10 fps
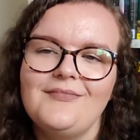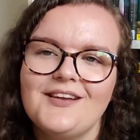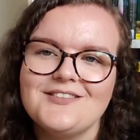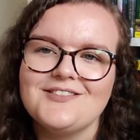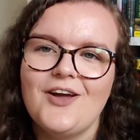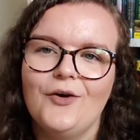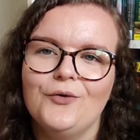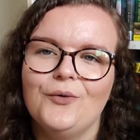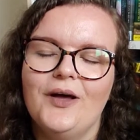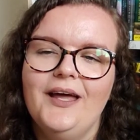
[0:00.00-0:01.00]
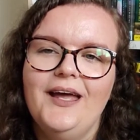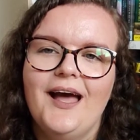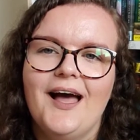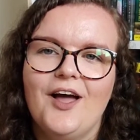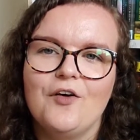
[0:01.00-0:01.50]
So
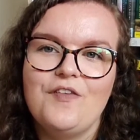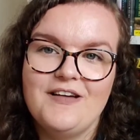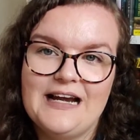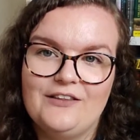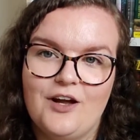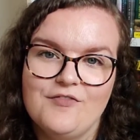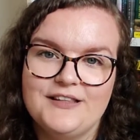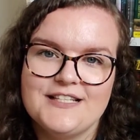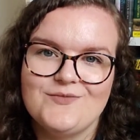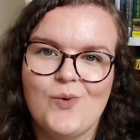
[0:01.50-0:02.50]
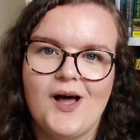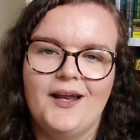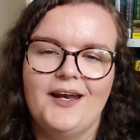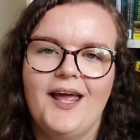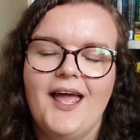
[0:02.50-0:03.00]
very glad that I read this
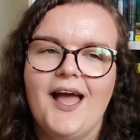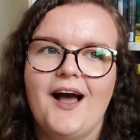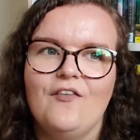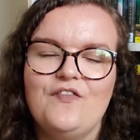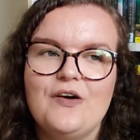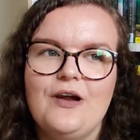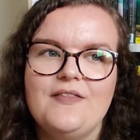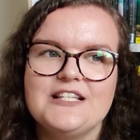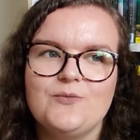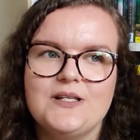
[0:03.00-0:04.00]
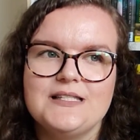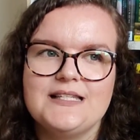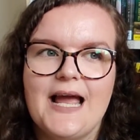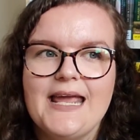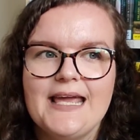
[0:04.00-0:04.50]
one. I feel like this one's
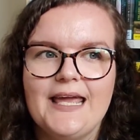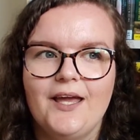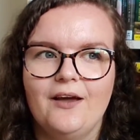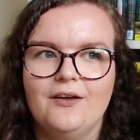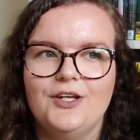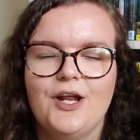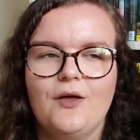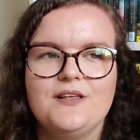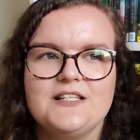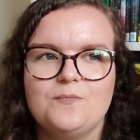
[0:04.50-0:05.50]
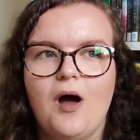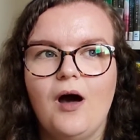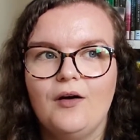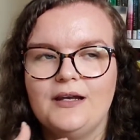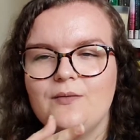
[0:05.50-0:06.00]
taking, you know, this is
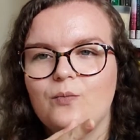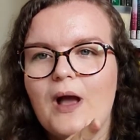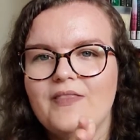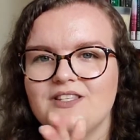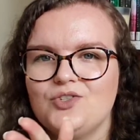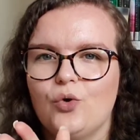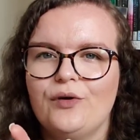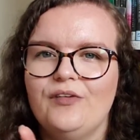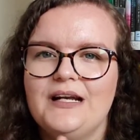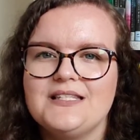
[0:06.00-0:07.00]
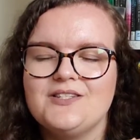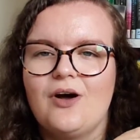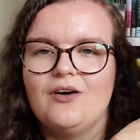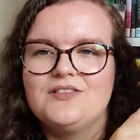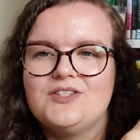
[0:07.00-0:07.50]
partly where the story really
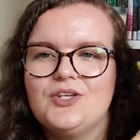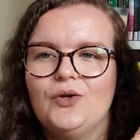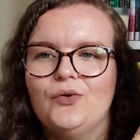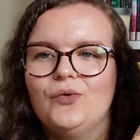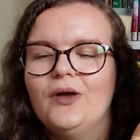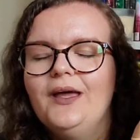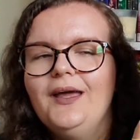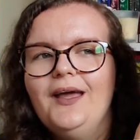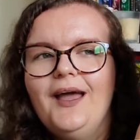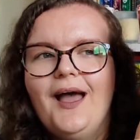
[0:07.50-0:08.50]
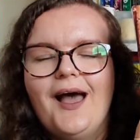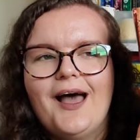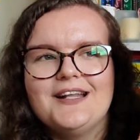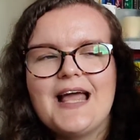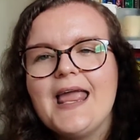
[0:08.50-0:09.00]
starts to
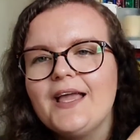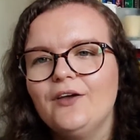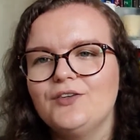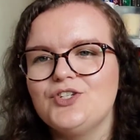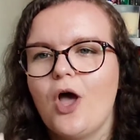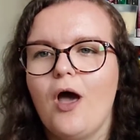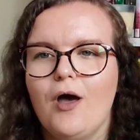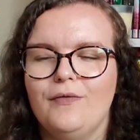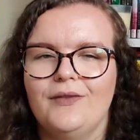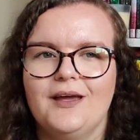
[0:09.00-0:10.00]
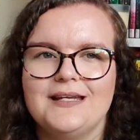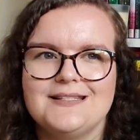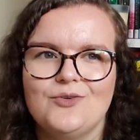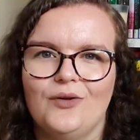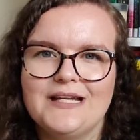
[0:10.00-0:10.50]
take a turn that is
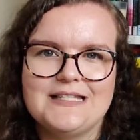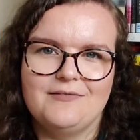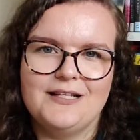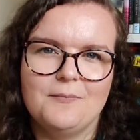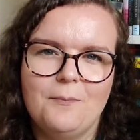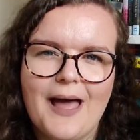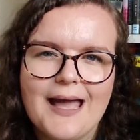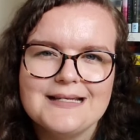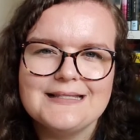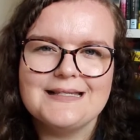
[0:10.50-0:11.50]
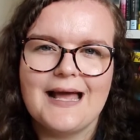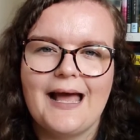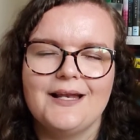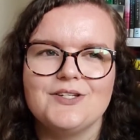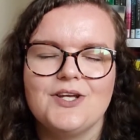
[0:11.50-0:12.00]
not necessarily the best,
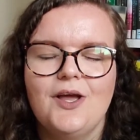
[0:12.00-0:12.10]
and